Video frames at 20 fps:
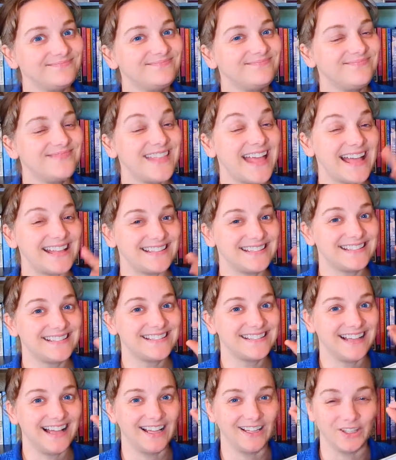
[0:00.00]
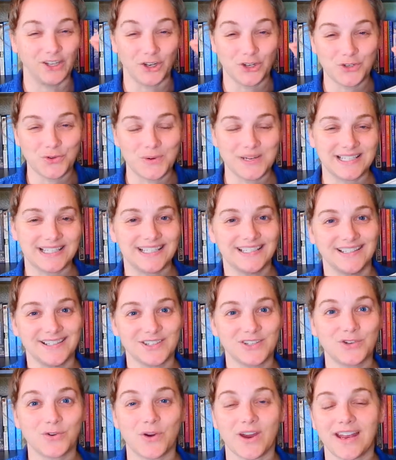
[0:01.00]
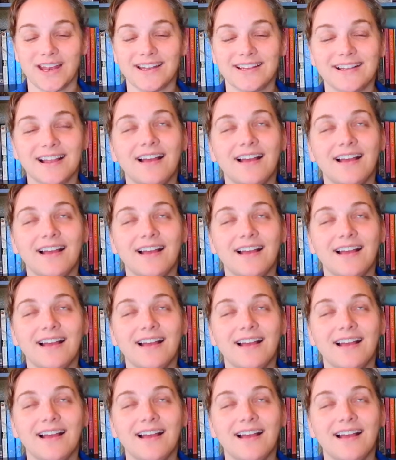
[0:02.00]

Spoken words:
that's a little twist in the story.